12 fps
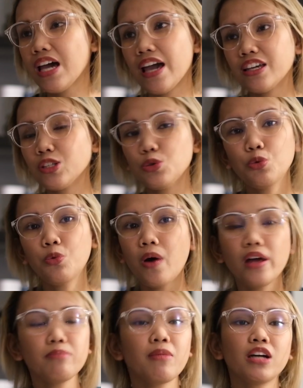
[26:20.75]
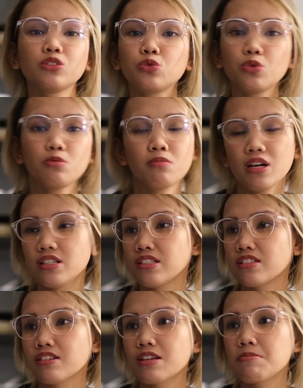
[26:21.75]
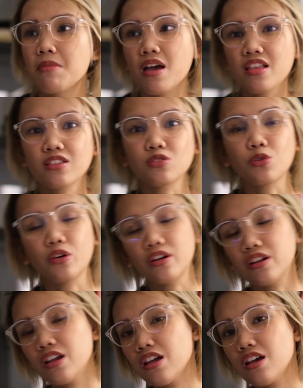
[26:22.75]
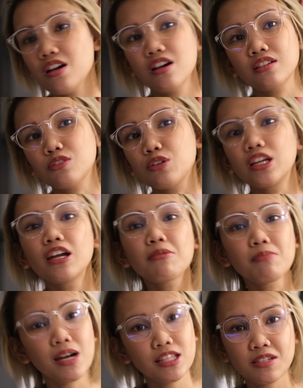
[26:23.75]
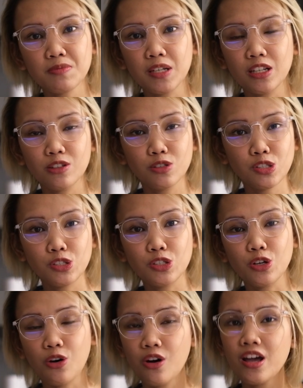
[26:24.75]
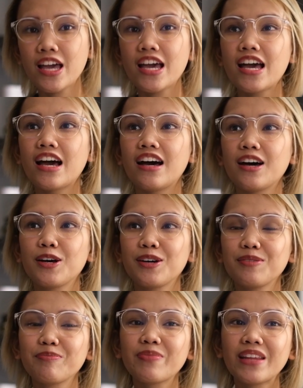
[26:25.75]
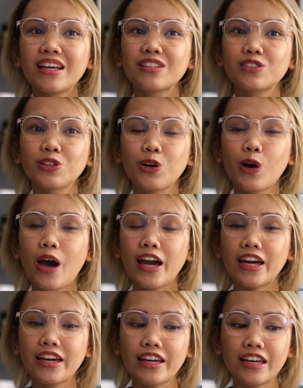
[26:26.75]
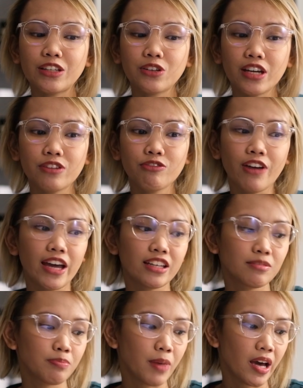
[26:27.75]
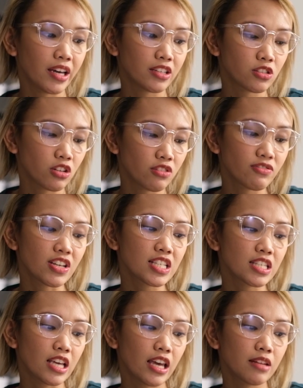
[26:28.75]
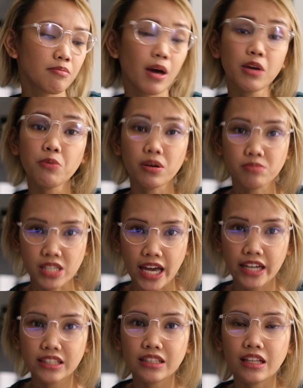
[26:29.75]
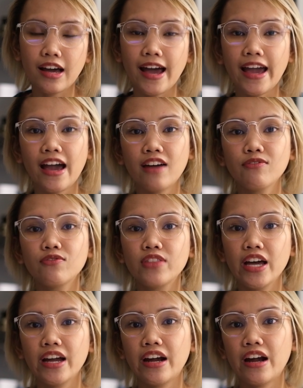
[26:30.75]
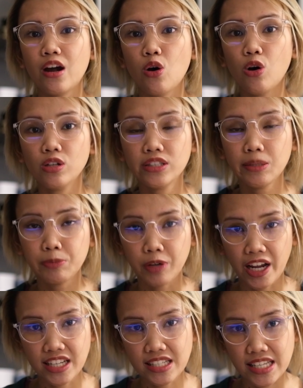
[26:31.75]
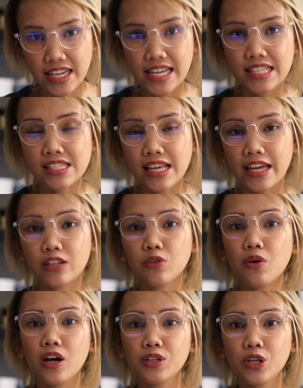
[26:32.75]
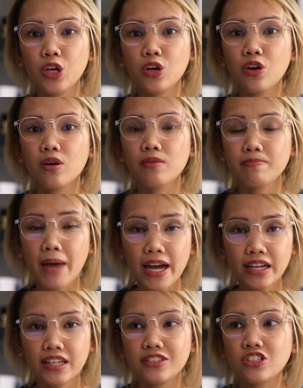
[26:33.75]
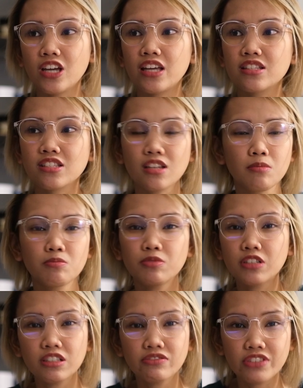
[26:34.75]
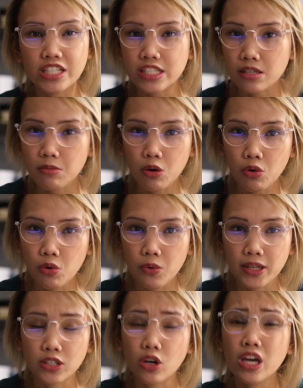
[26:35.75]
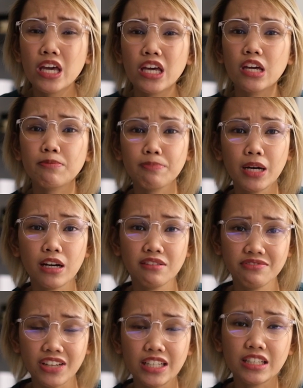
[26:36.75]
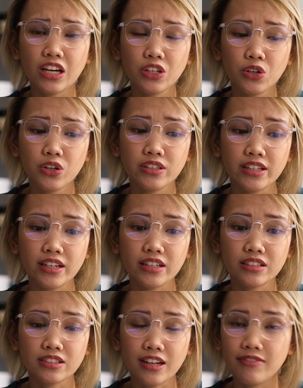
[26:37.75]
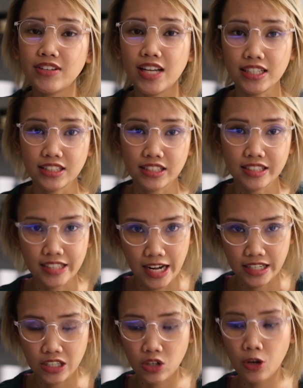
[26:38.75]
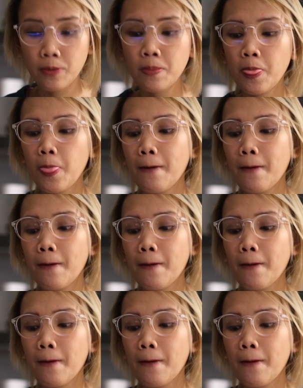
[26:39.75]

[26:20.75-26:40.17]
I can do 1 month, 2 months, 3 months, or kung ilang months man ang gusto nyo. You can find my service in my website. I have there all the prices and kung ano yung package and some previews na makukuha nyo if mag-avail kayo ng travel itinerary ko.